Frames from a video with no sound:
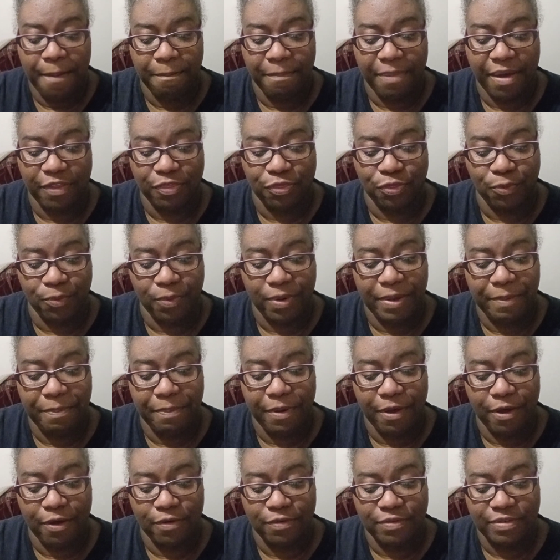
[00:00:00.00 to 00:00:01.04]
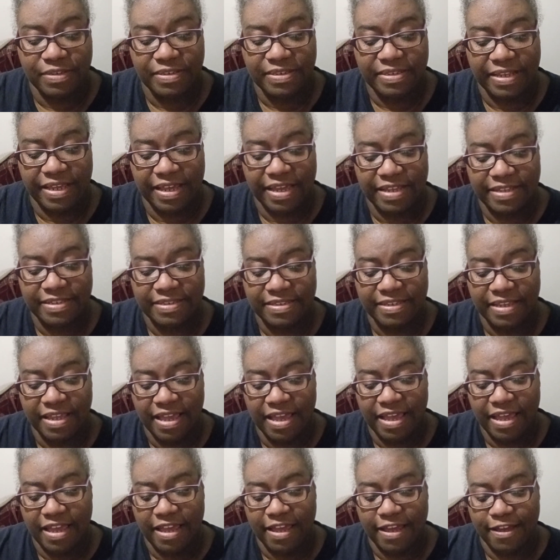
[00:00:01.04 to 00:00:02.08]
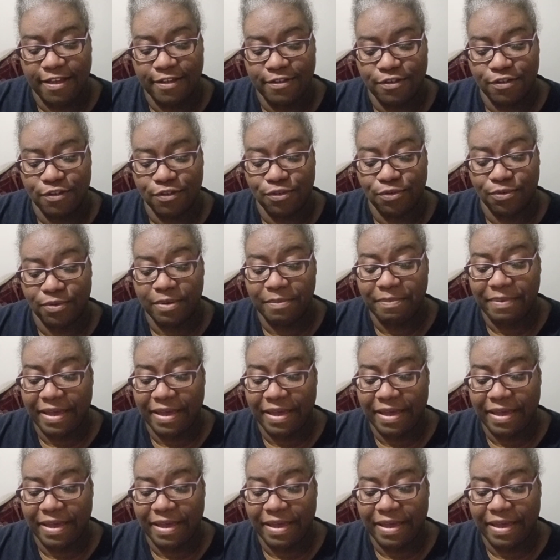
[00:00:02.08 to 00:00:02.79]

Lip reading: by 3 posts sets into 3